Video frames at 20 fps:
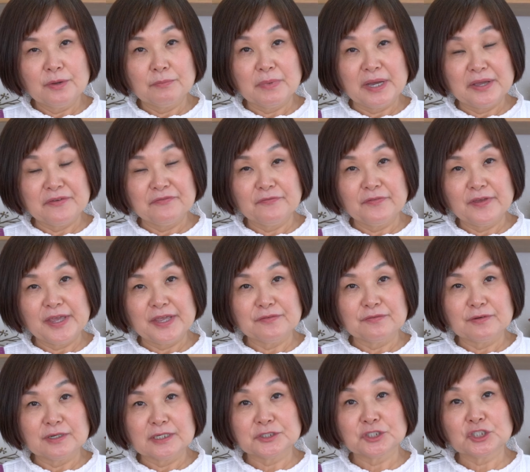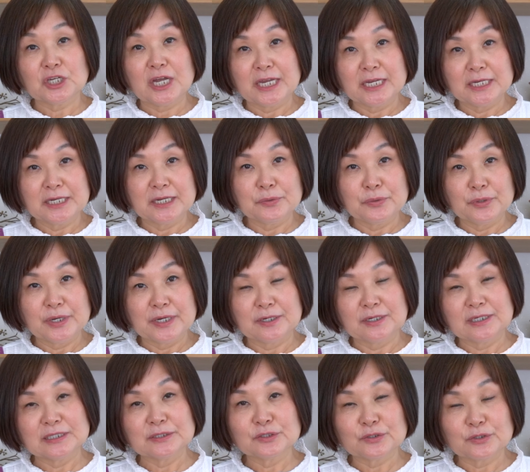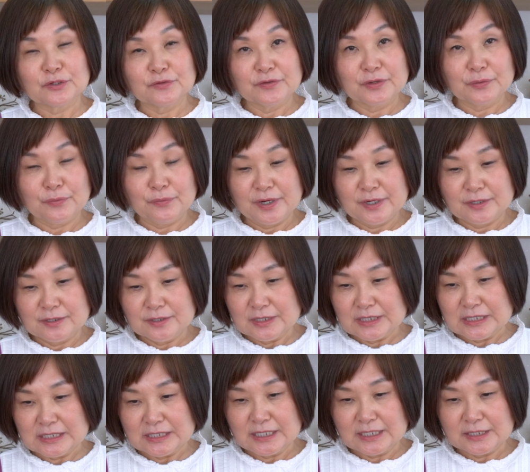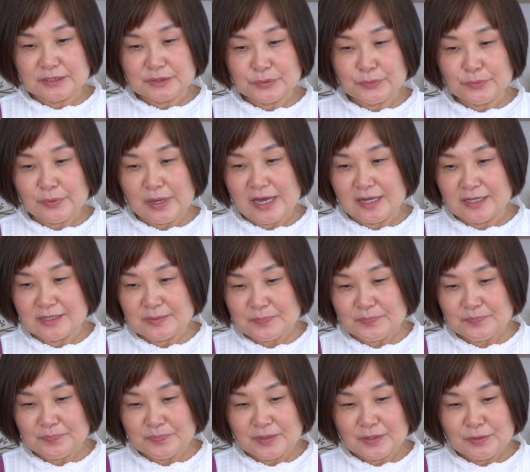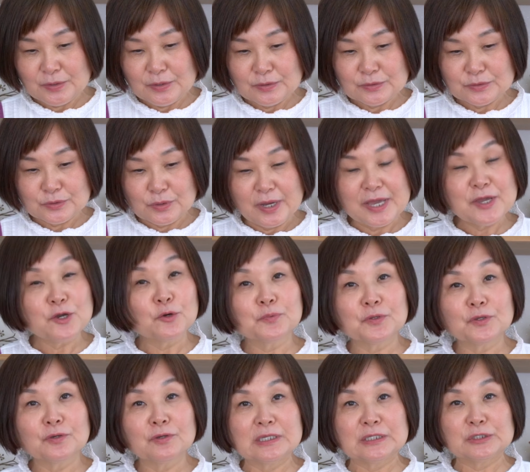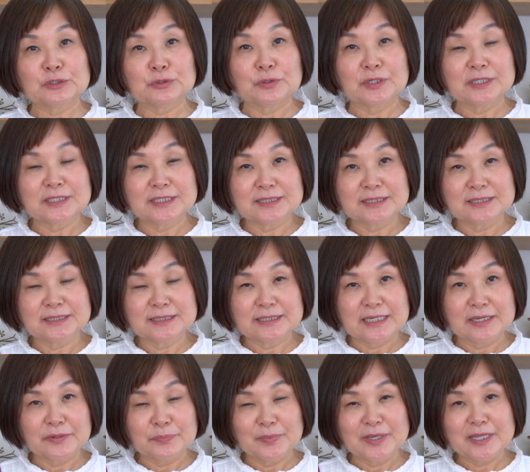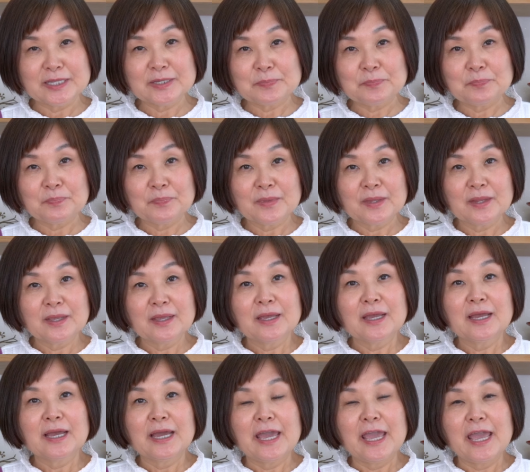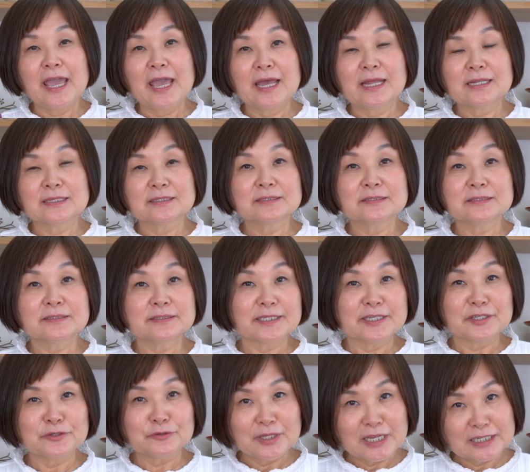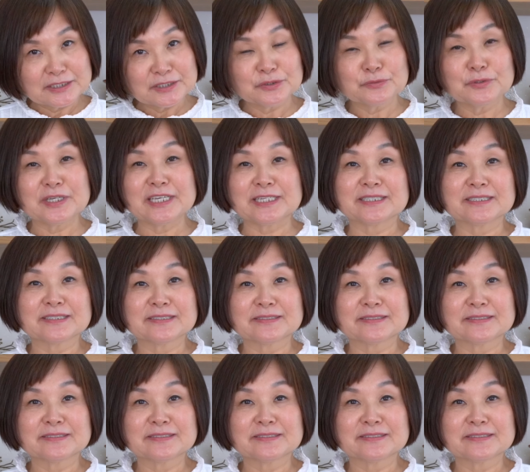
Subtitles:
my favorite chinaware and servingware as well. So I hope you enjoyed this segment, and see you next week.